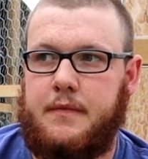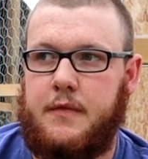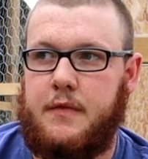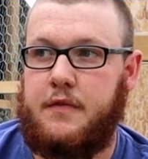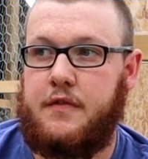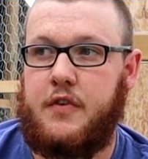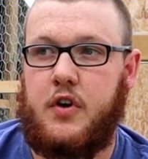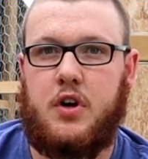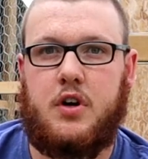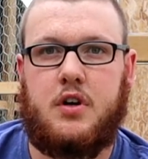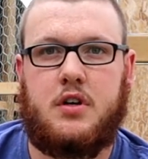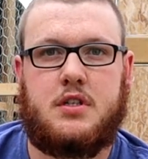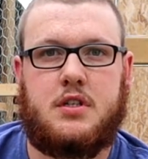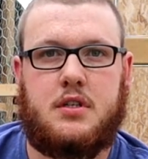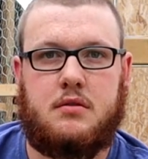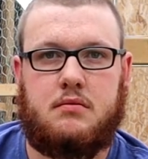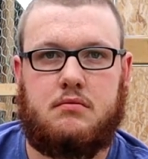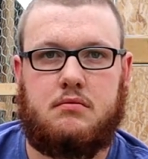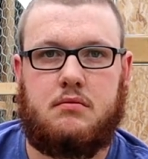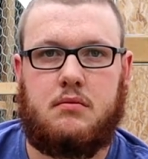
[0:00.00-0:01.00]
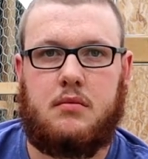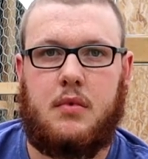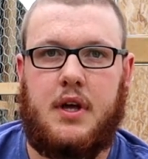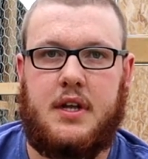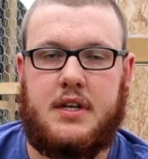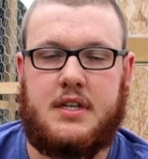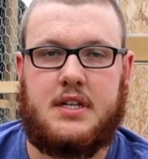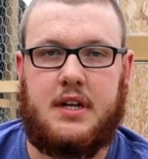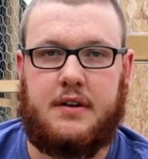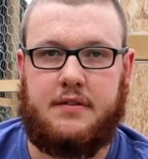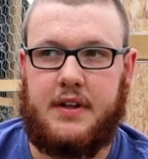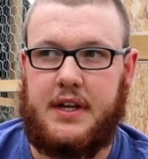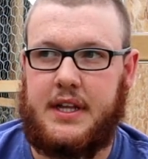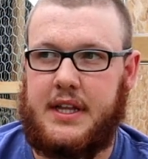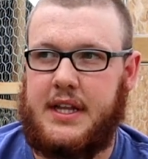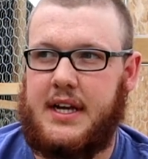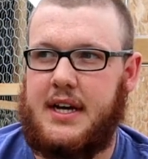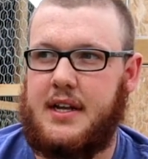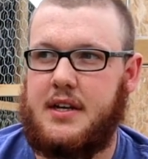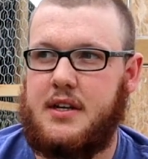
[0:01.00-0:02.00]
furs and stuff like
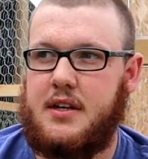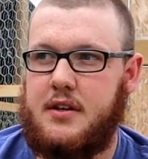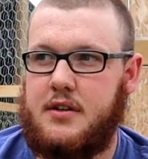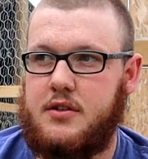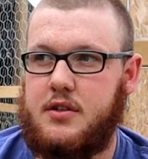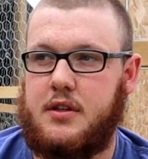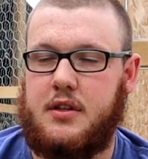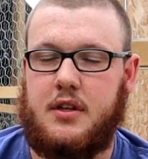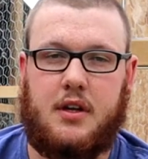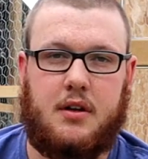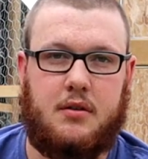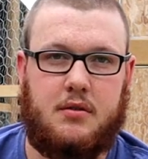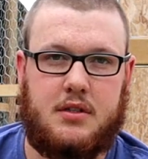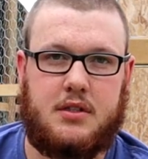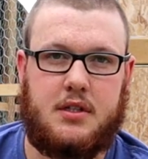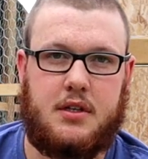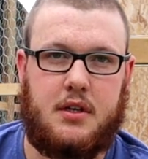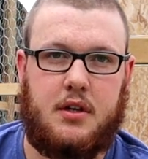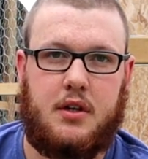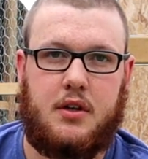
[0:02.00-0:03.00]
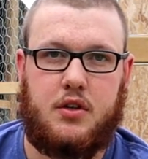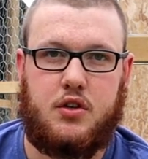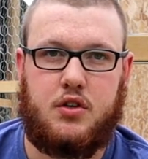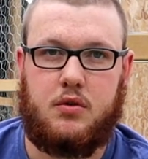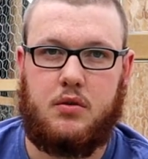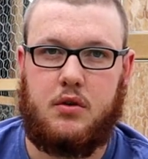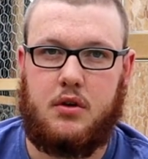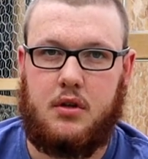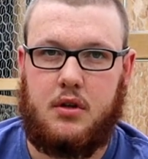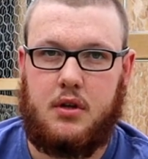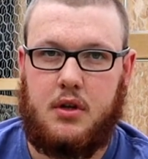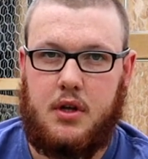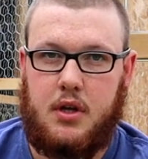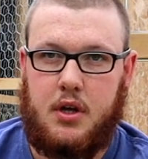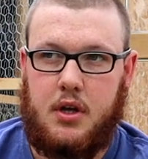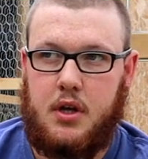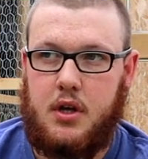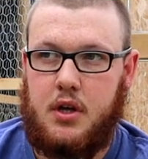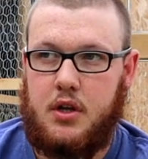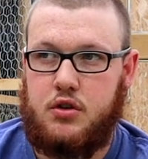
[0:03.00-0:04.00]
that. So I thought it was a dual
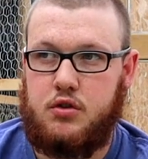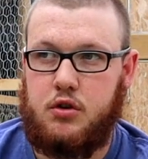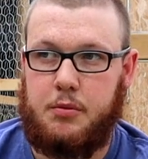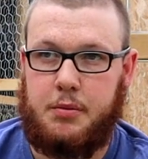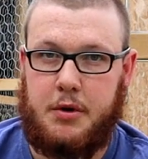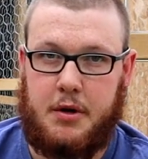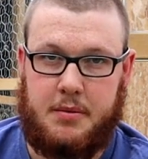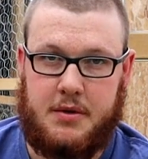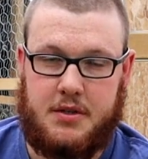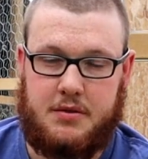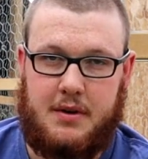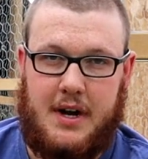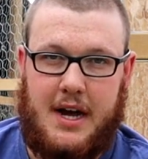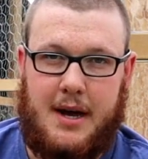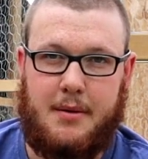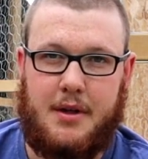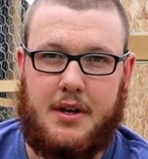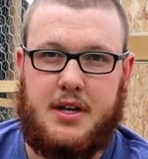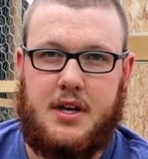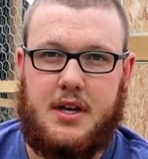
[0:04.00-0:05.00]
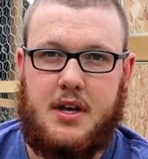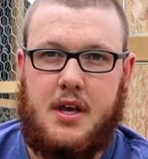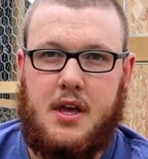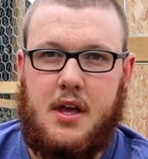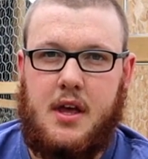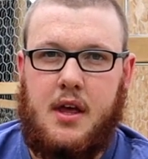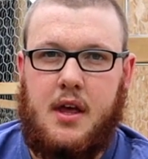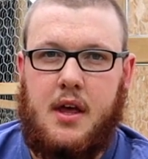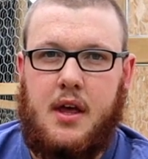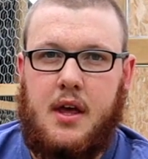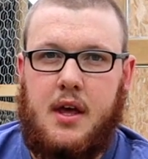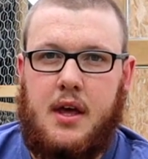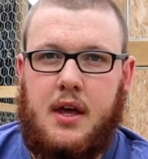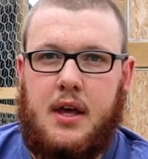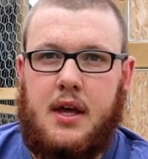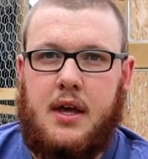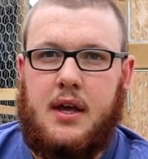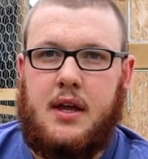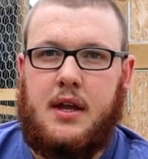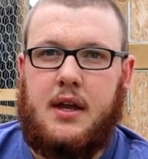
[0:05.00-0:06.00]
purpose rabbit.
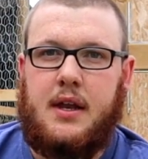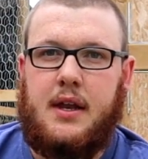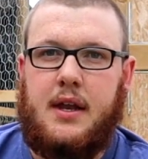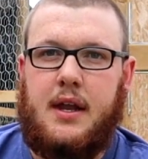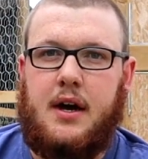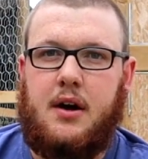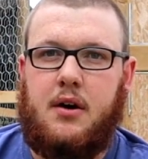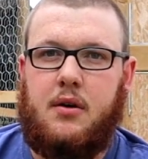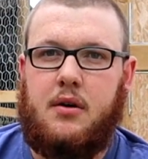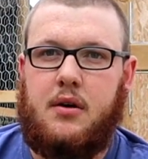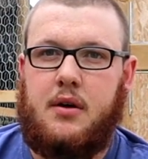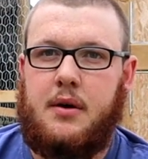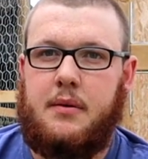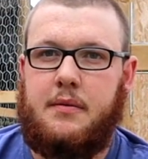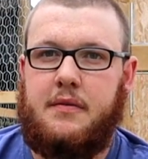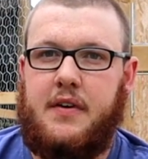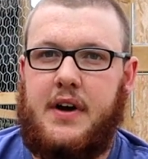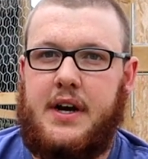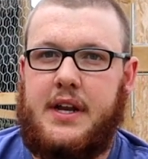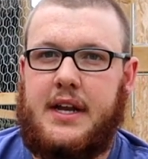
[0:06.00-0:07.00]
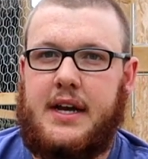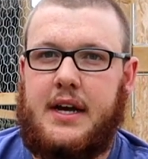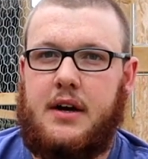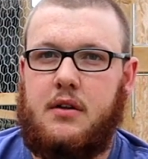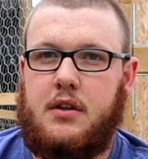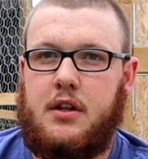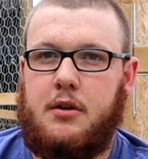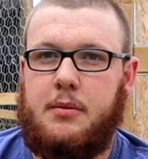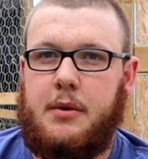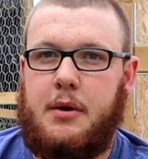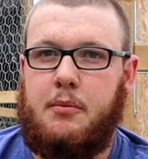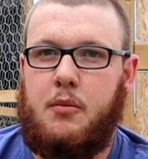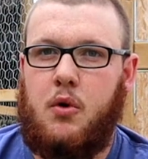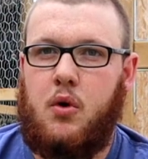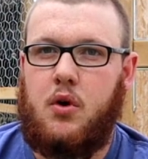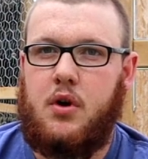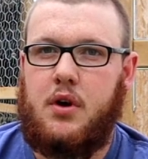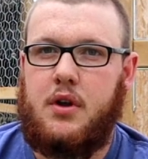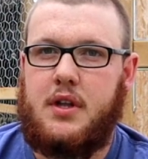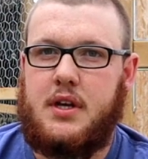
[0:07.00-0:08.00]
Now, finding out a little bit
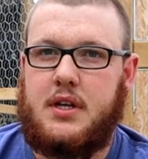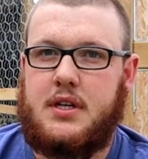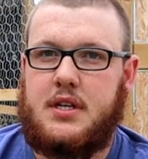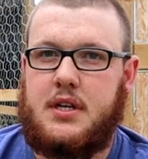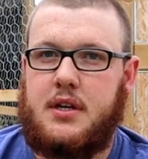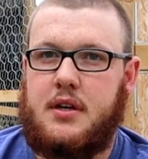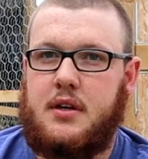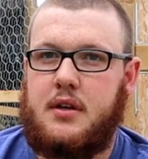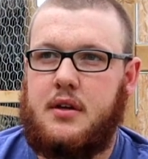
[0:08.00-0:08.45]
more that